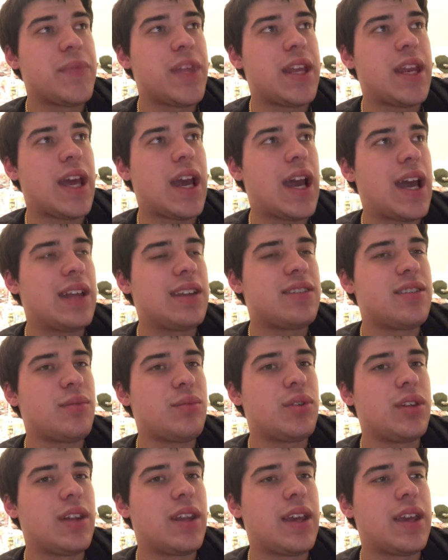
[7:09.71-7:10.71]
and had
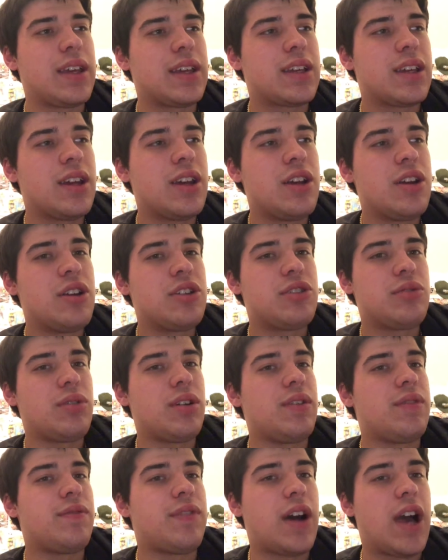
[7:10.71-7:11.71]
someone like the
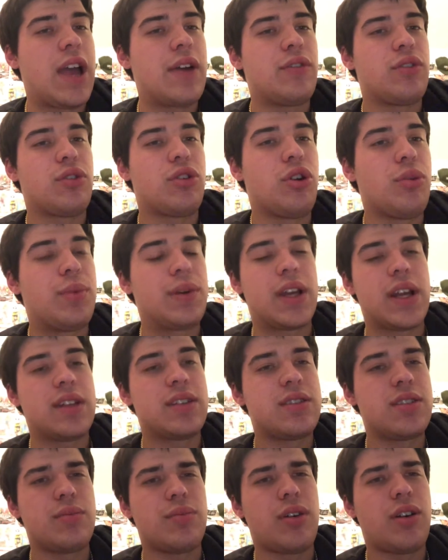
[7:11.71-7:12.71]
revival go up
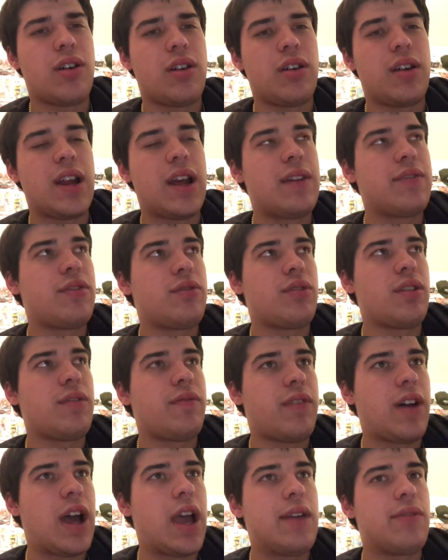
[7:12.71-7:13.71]
against the bar and have the
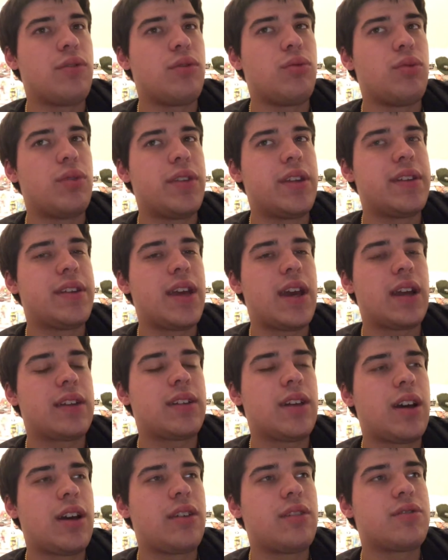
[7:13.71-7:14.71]
revival win the tag
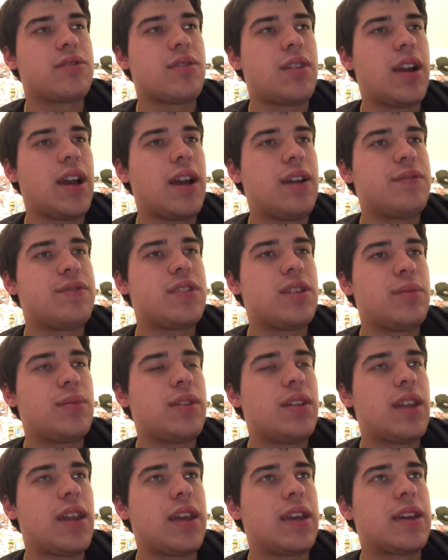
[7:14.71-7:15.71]
titles, or have
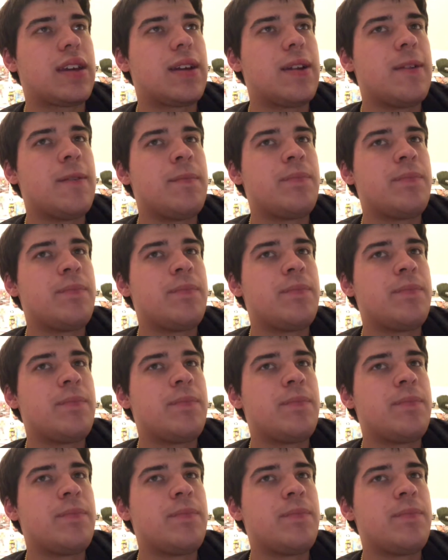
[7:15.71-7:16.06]
someone like